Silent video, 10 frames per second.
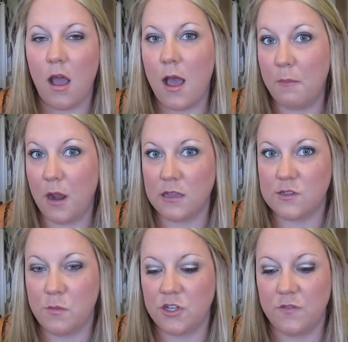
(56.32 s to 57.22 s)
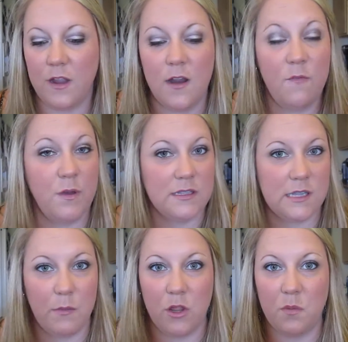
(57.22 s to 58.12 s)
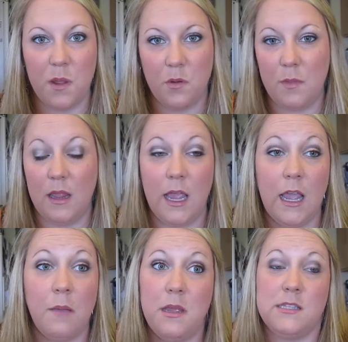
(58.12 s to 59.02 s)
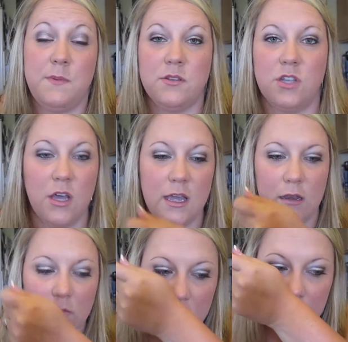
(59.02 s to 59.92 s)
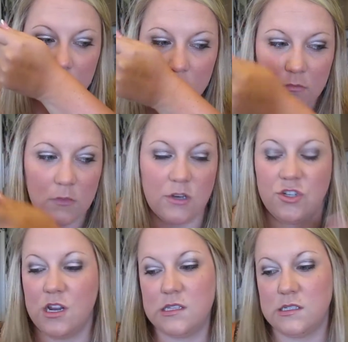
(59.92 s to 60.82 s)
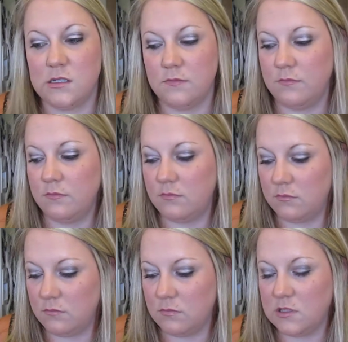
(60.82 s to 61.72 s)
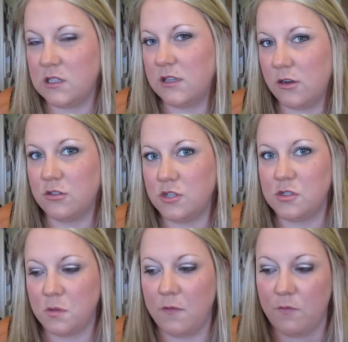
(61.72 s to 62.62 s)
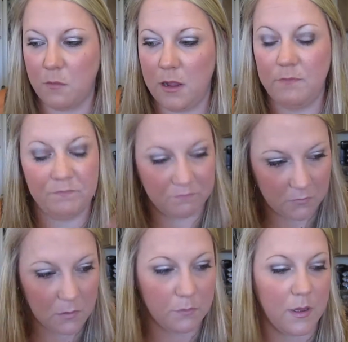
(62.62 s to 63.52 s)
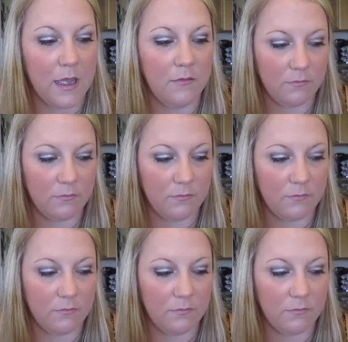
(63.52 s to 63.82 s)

I'm not so much a fan of, but some other people may like it. I mean, it smells good. It's just, it's a little too sweet for me. But,